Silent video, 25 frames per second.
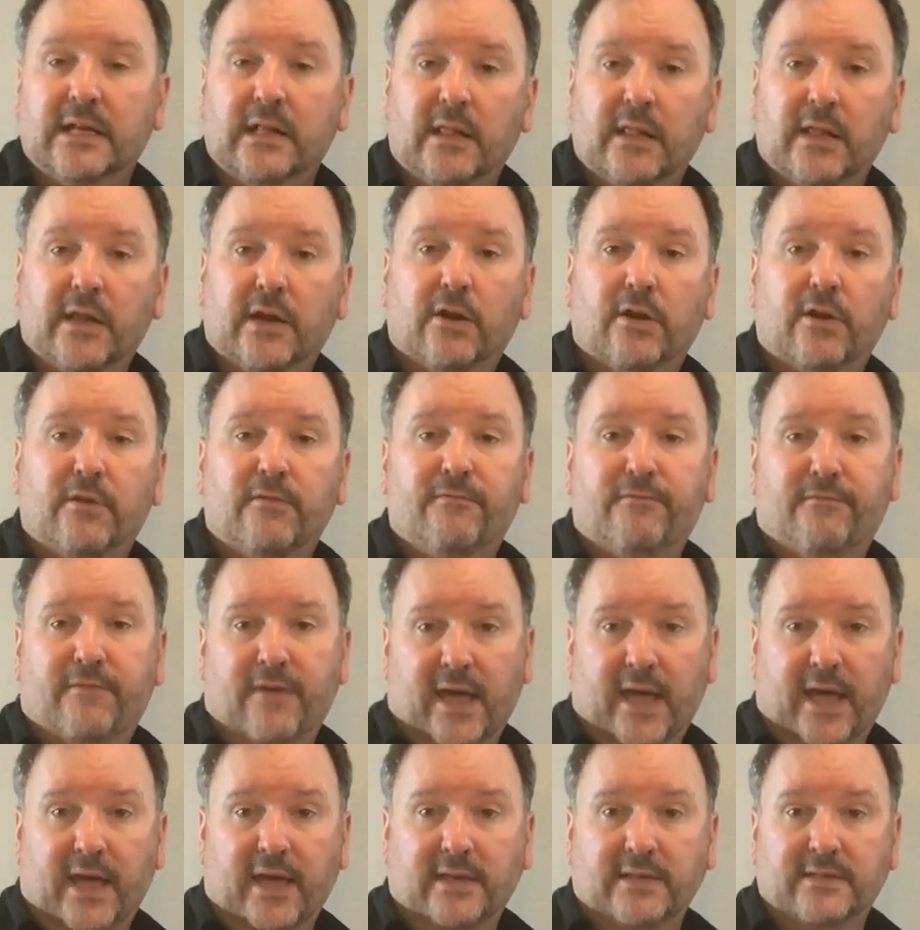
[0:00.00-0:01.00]
clear
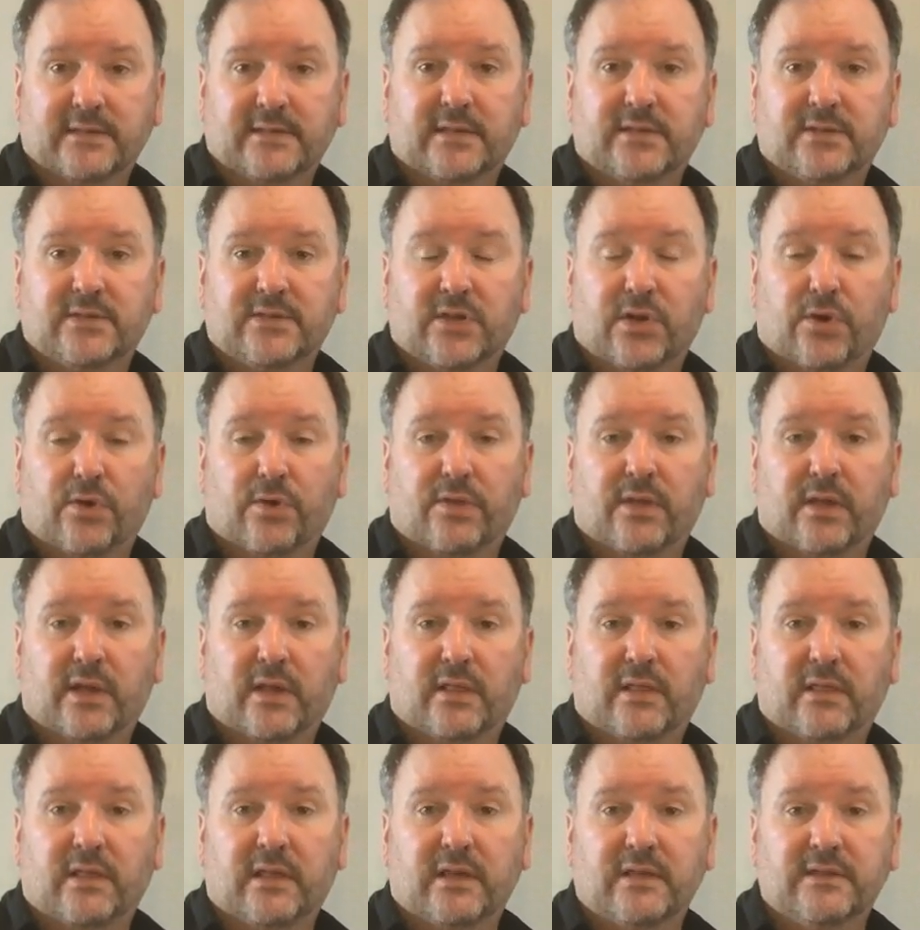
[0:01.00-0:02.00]
vase so
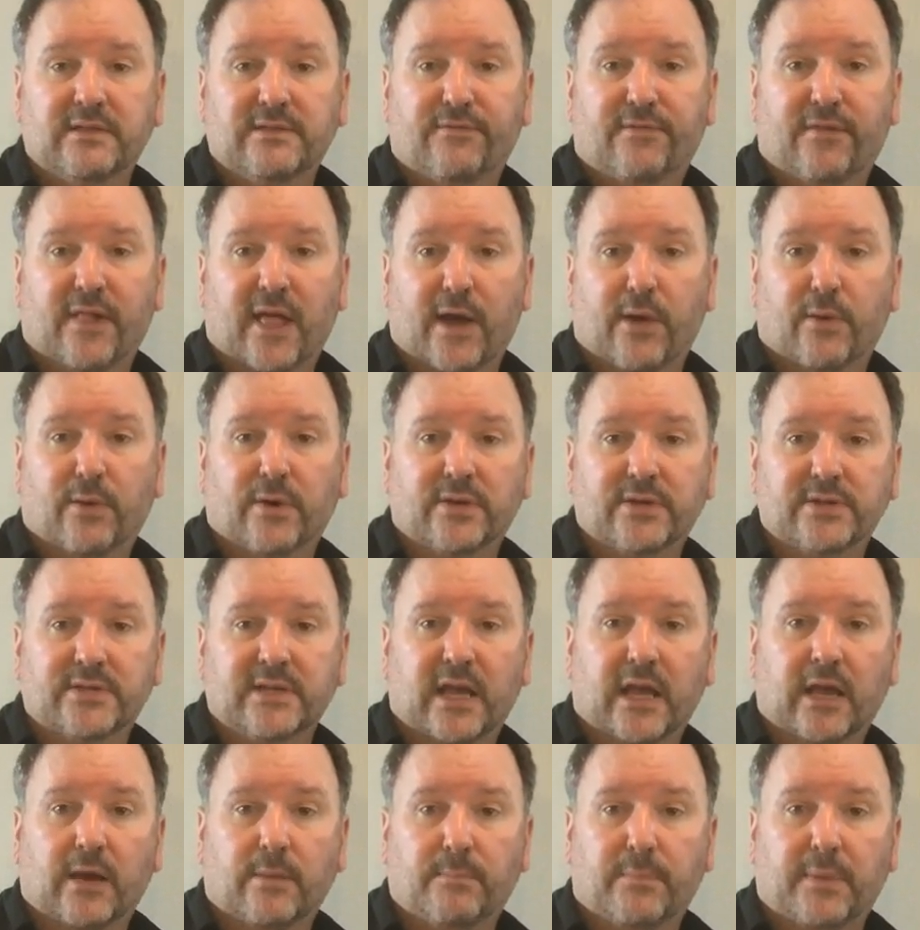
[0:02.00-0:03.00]
that these flowers
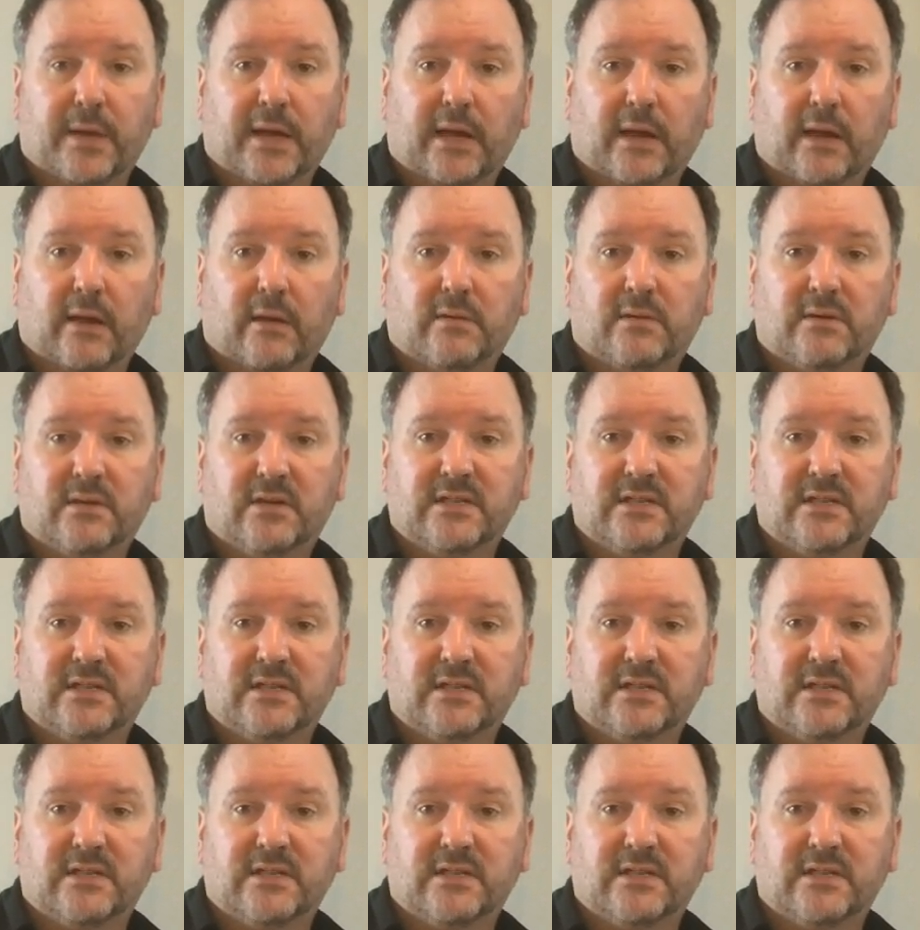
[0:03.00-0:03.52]
can be